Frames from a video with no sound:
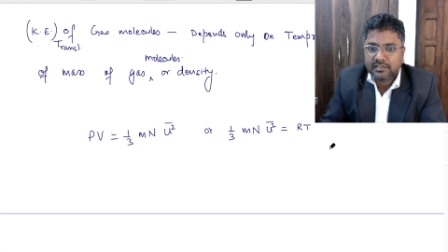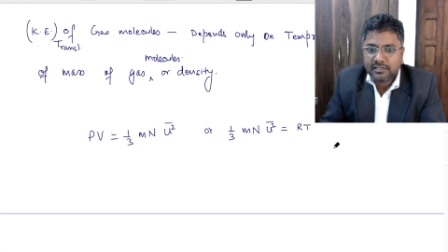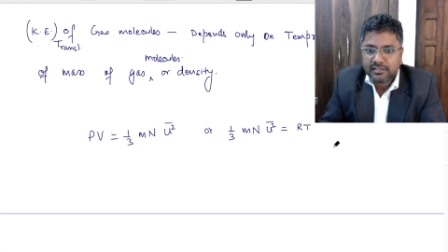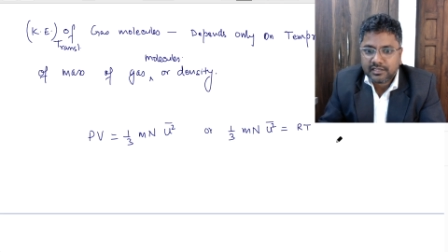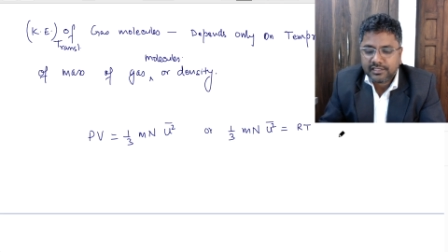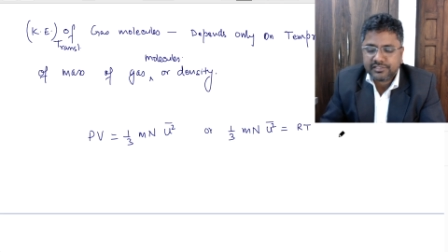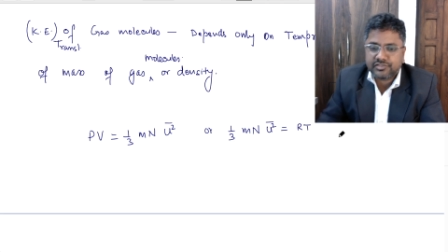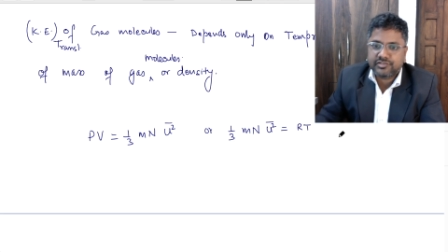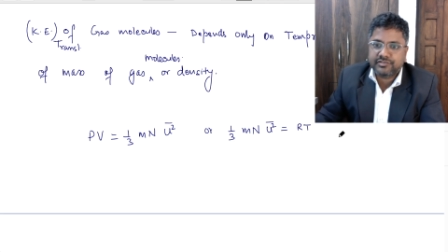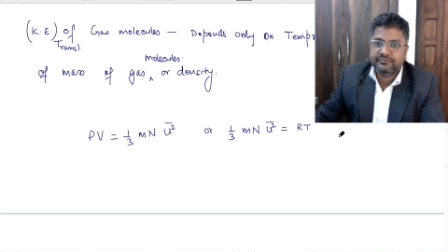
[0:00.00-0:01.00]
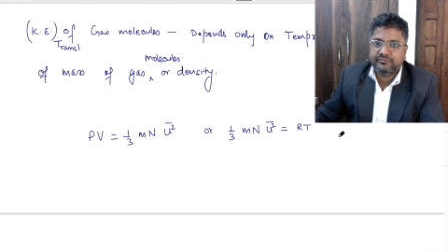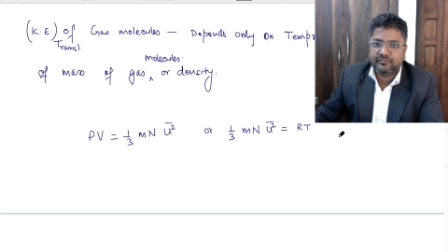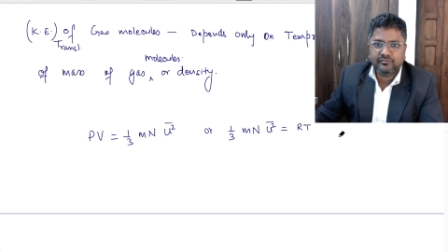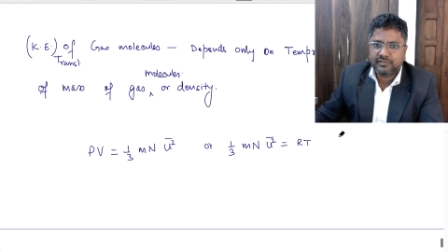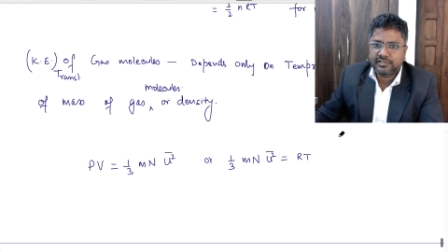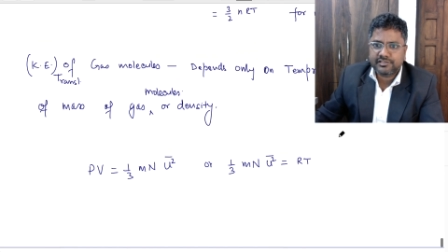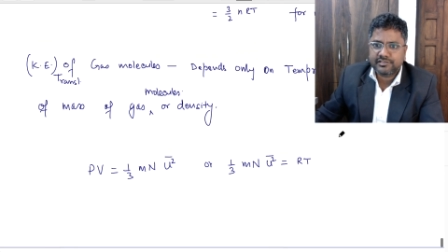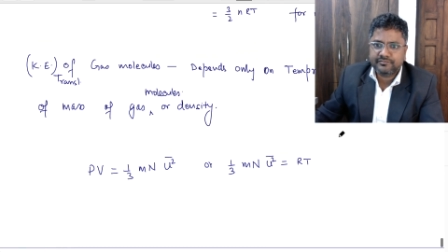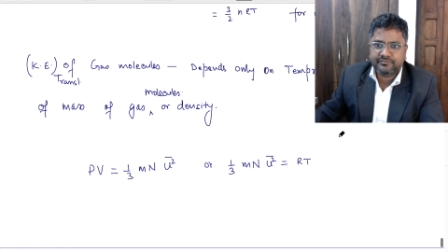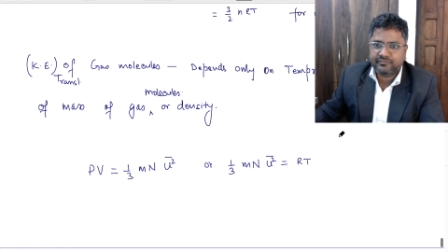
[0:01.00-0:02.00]
right?
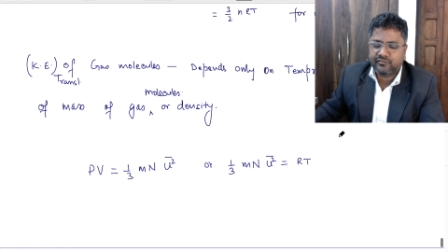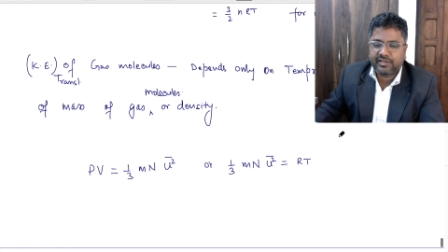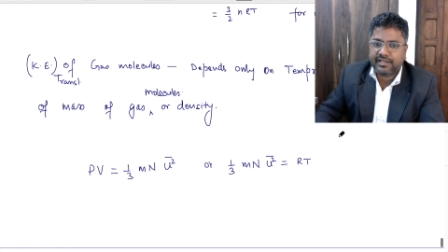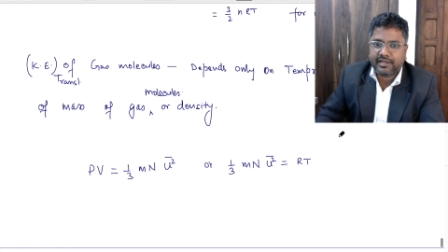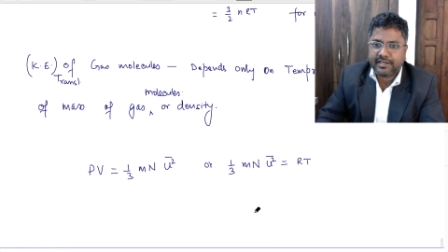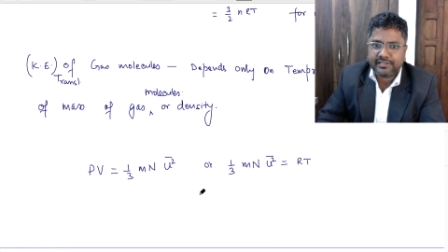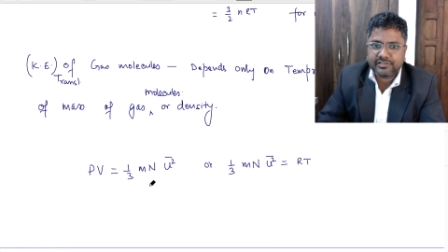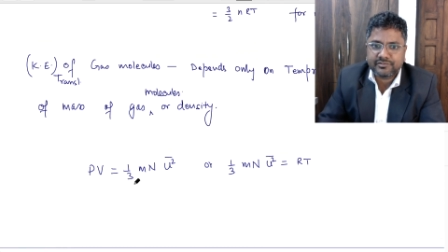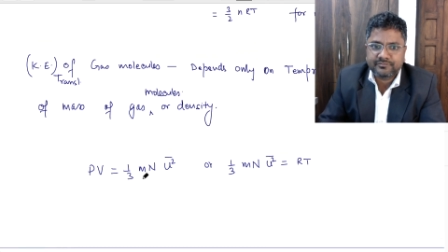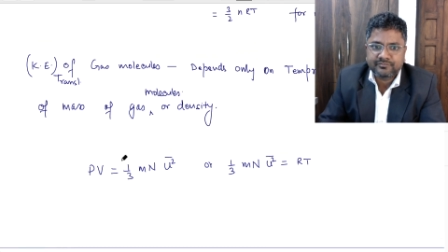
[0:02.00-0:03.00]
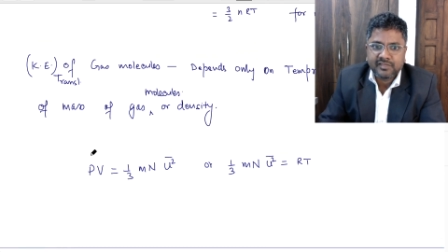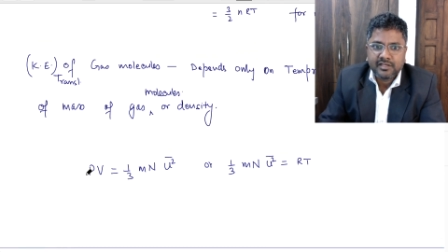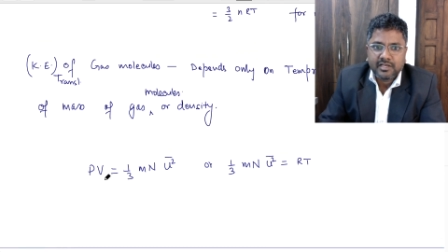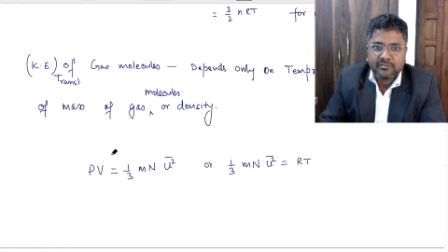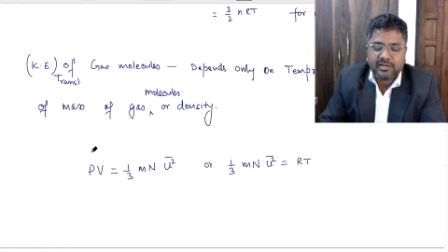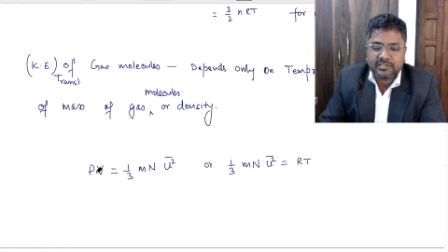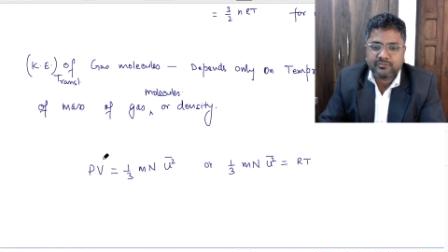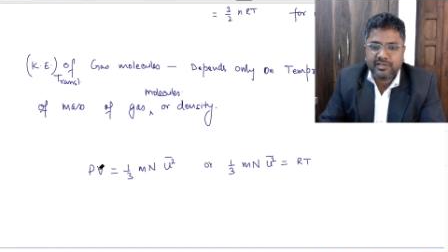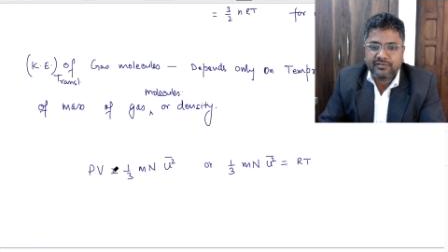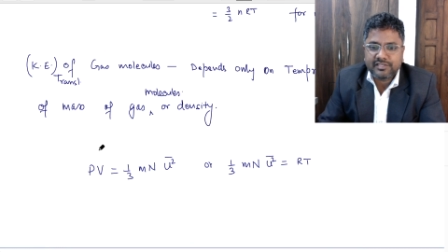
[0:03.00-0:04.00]
This we can write, because
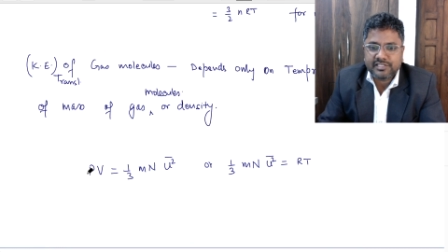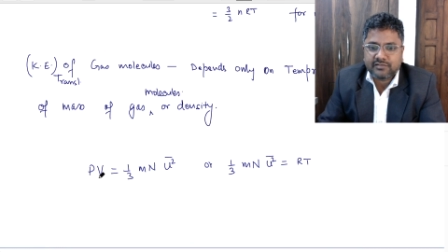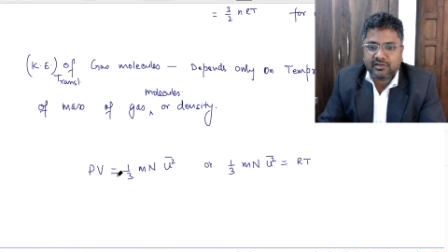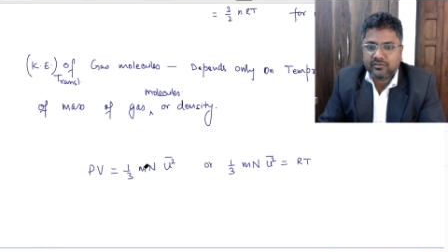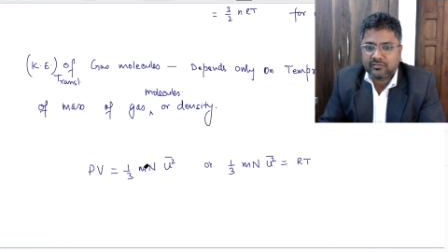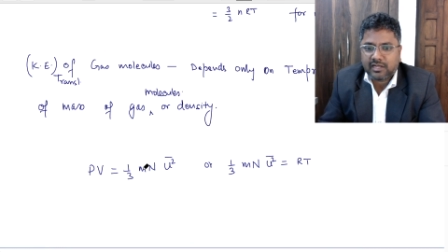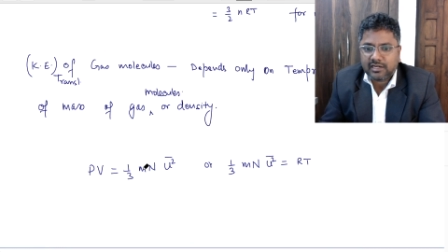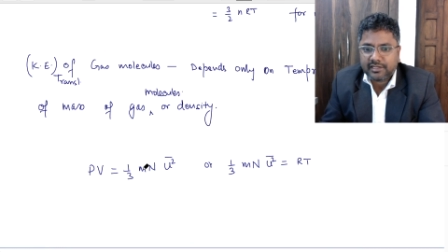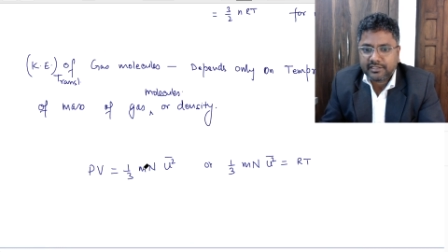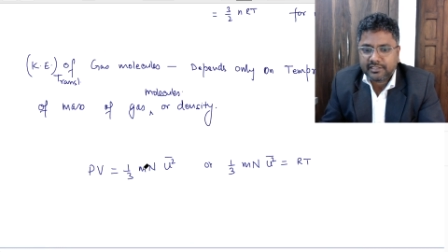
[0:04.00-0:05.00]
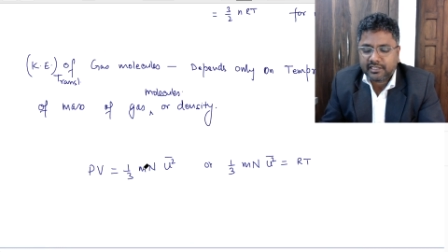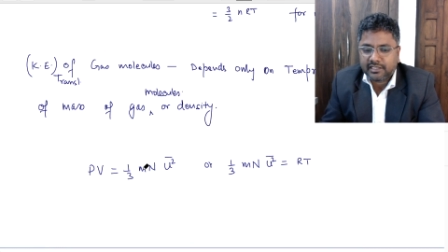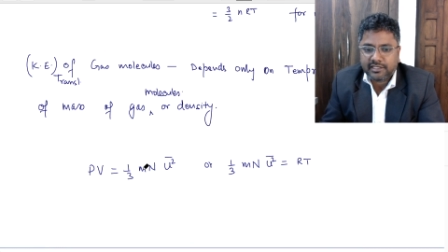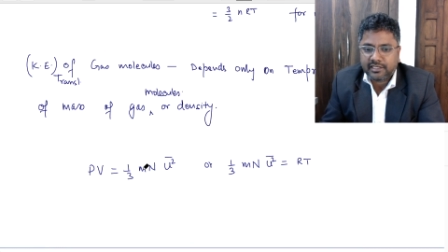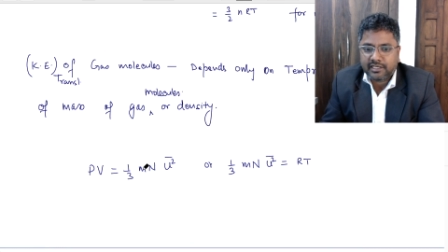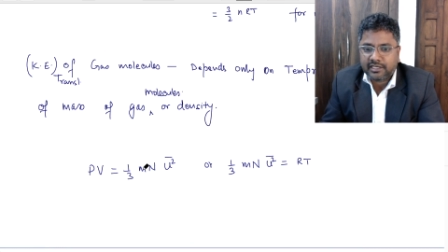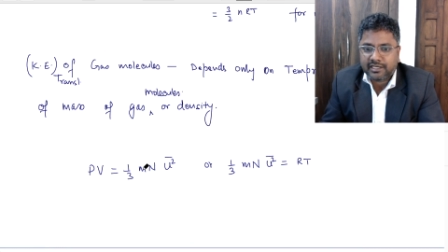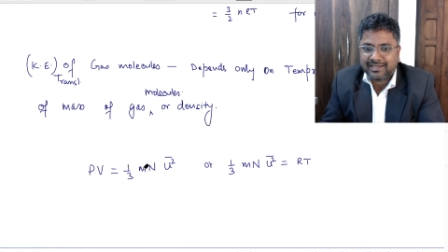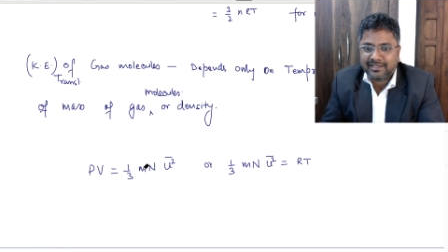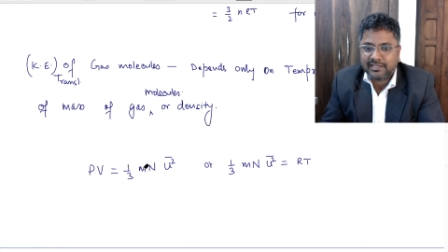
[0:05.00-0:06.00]
PV is equal to RT,
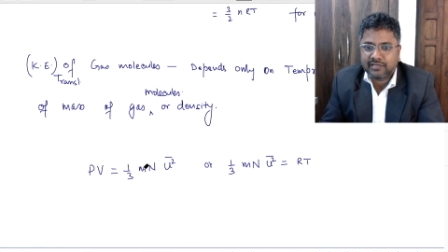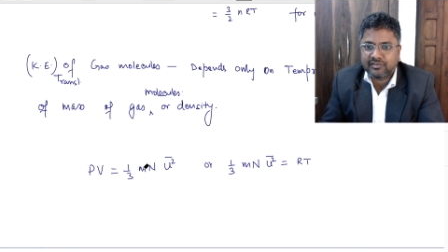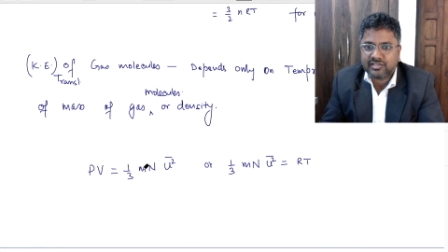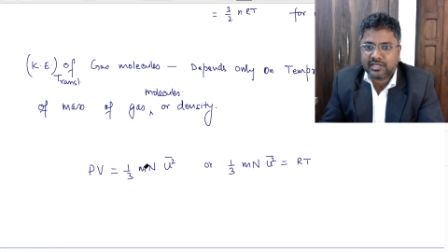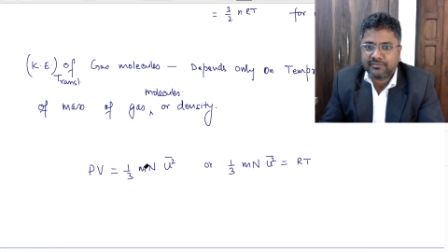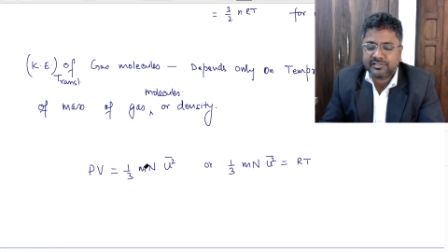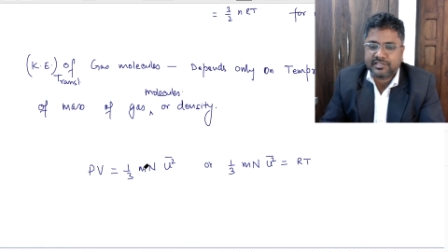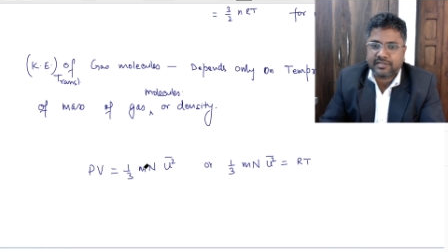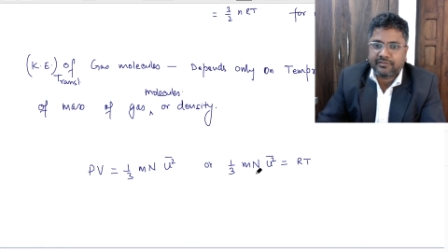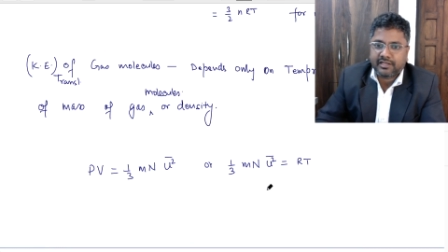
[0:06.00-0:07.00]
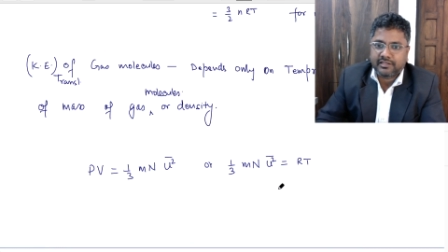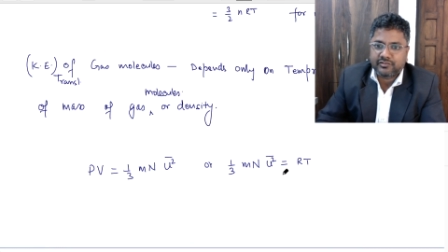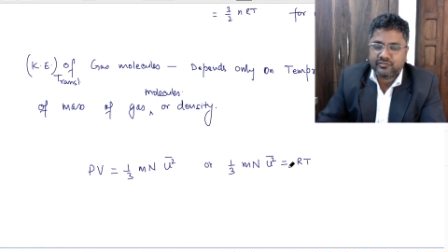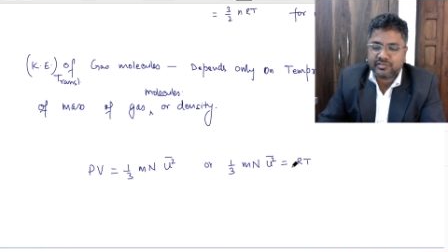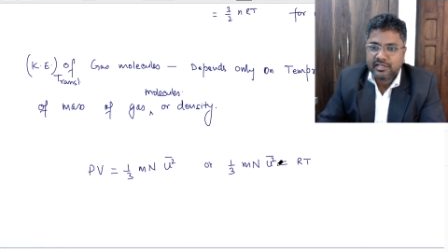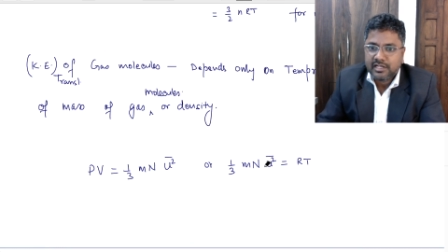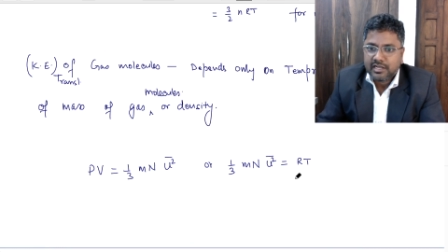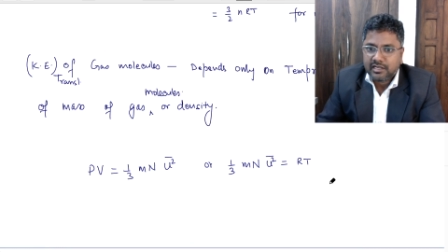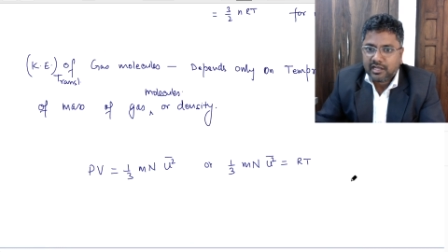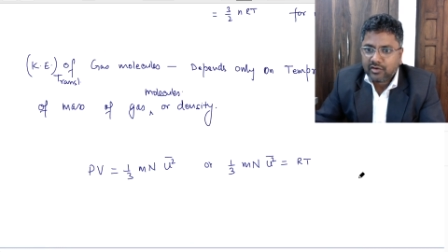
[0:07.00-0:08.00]
equation of state we can use.
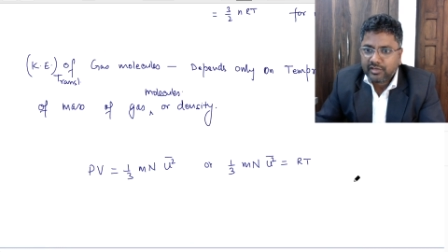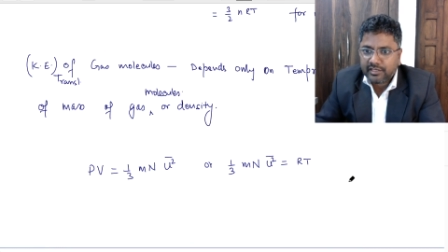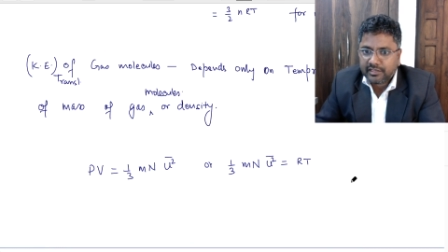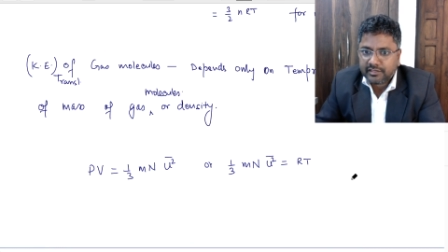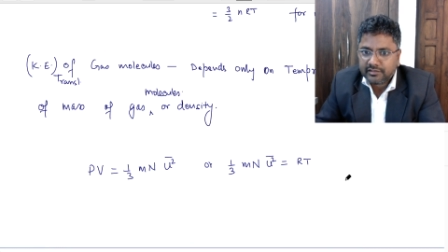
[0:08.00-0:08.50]
Now here,